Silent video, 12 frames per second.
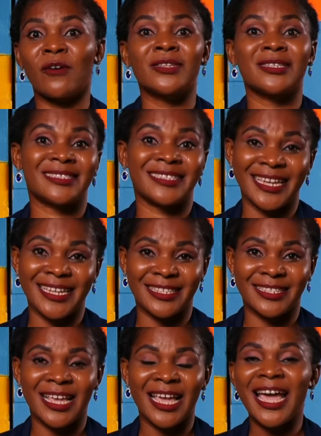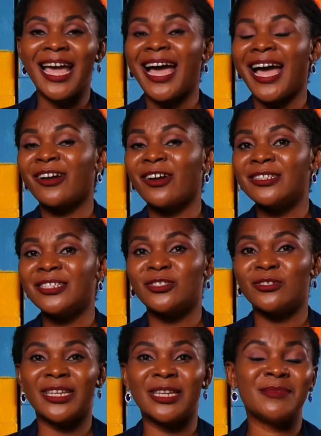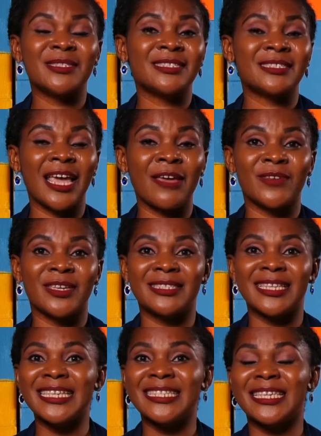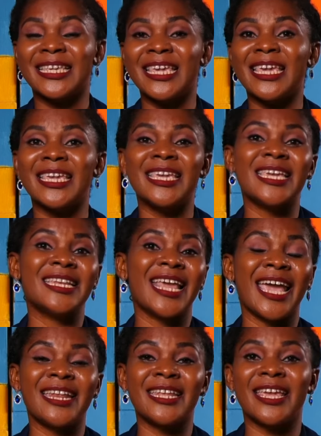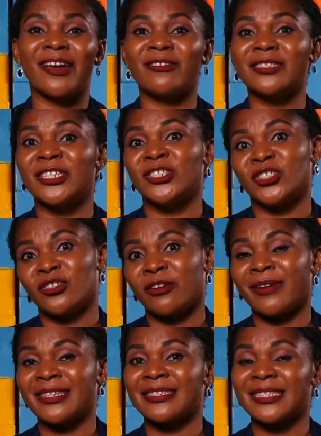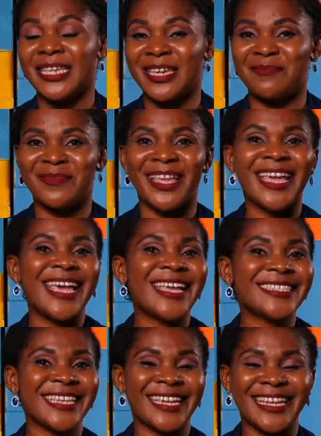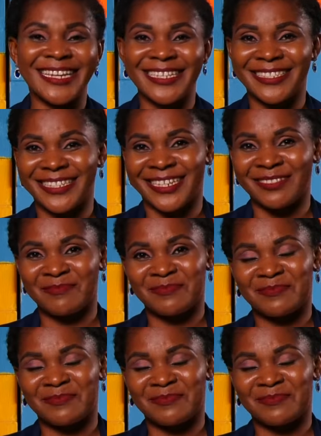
of the state. According to him, service is key in any health insurance scheme. Take a listen.